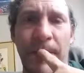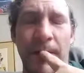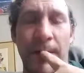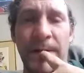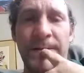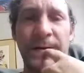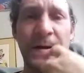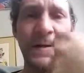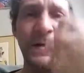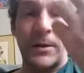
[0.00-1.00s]
Not sure
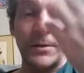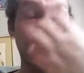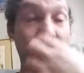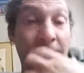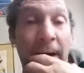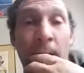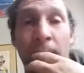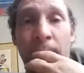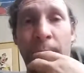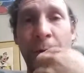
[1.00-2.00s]
how that all turned
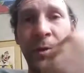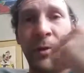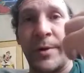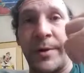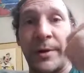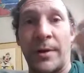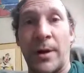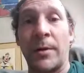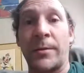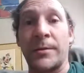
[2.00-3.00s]
out, who won the $1 million
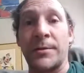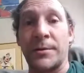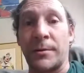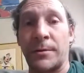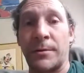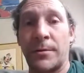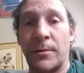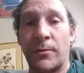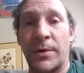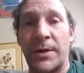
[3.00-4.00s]
or
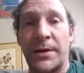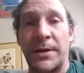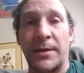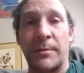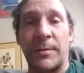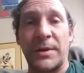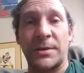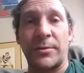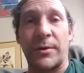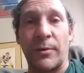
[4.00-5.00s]
what indeed the
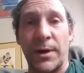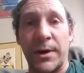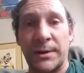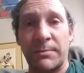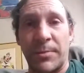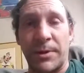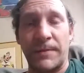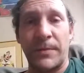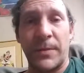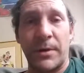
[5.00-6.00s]
mystery was, but
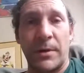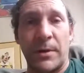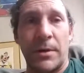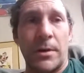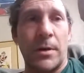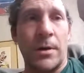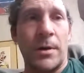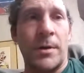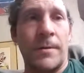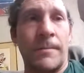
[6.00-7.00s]

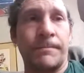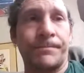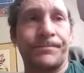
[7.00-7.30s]
um,